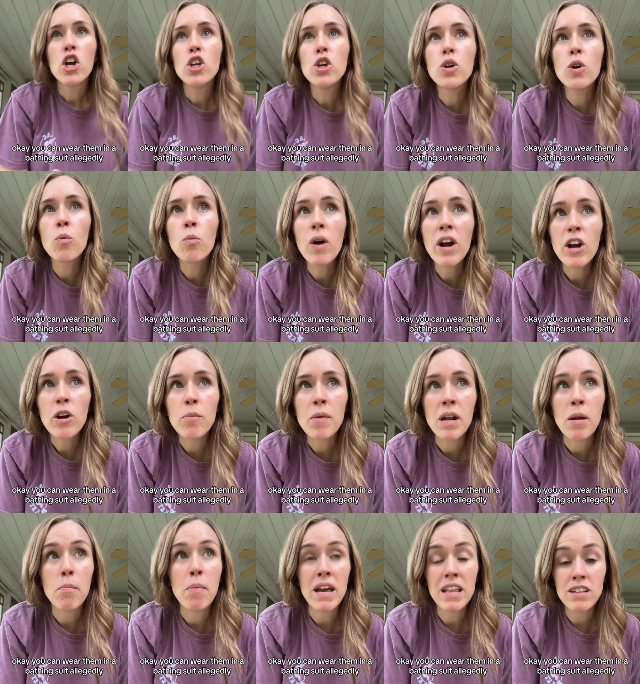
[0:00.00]
You can wear them
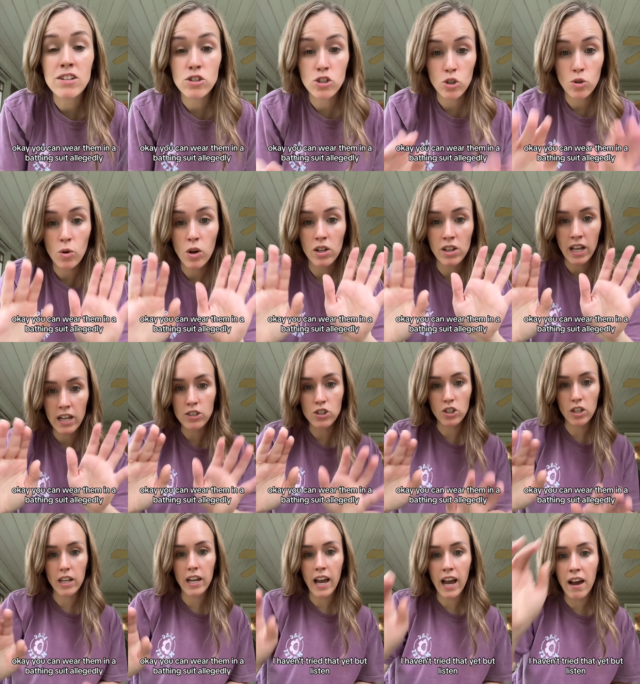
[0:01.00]
in a bathing suit,
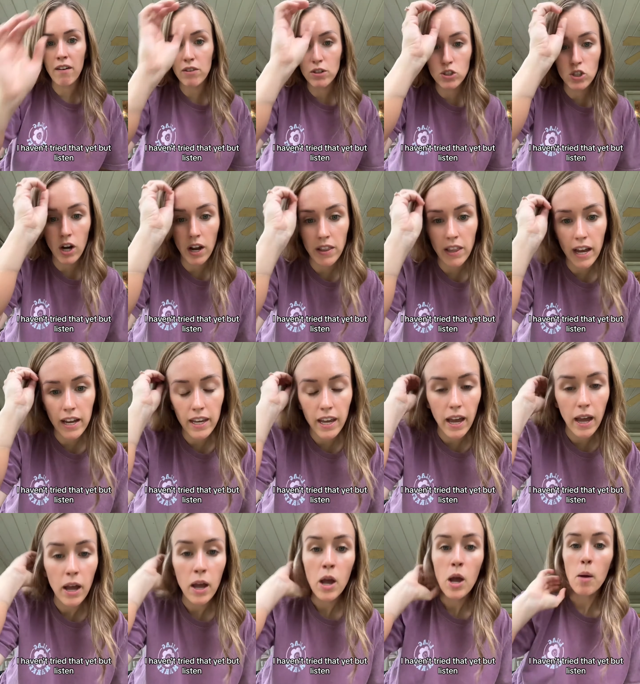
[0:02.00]
allegedly. I haven't tried that
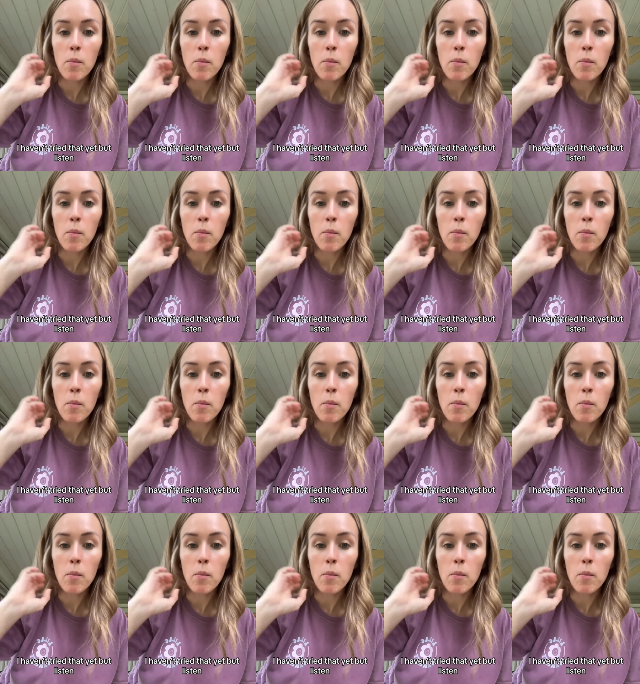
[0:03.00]
yet.